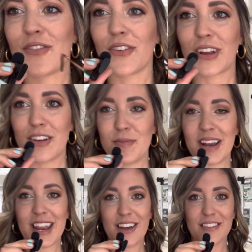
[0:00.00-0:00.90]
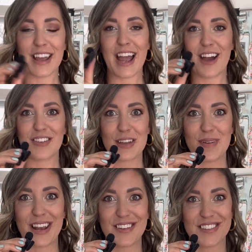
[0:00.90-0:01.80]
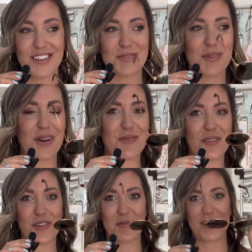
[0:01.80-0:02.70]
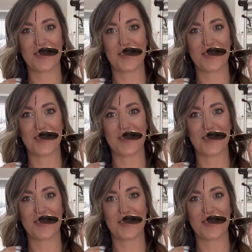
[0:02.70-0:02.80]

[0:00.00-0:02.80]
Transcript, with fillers: Forgive my nails. I have to get my nails done tomorrow before my